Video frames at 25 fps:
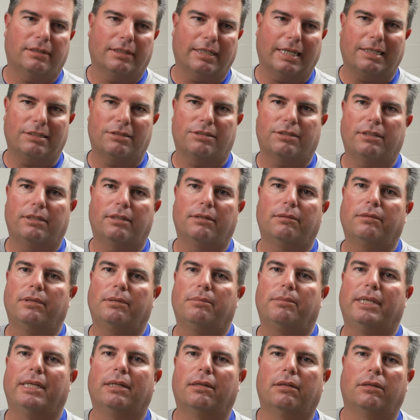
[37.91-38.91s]
Last year, we
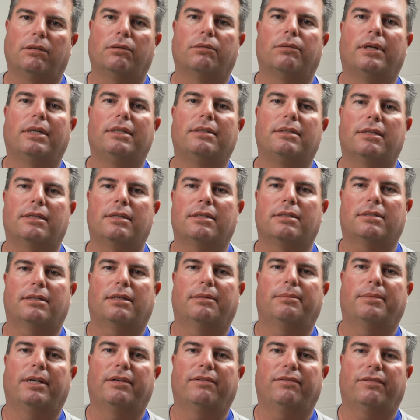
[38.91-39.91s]
made a little run to the
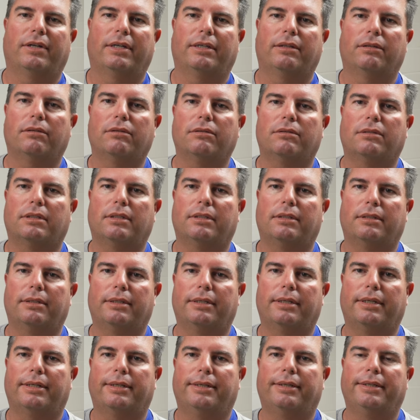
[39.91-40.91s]
semifinals, and
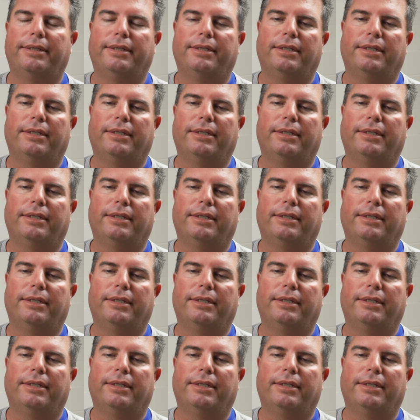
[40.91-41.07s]
uh,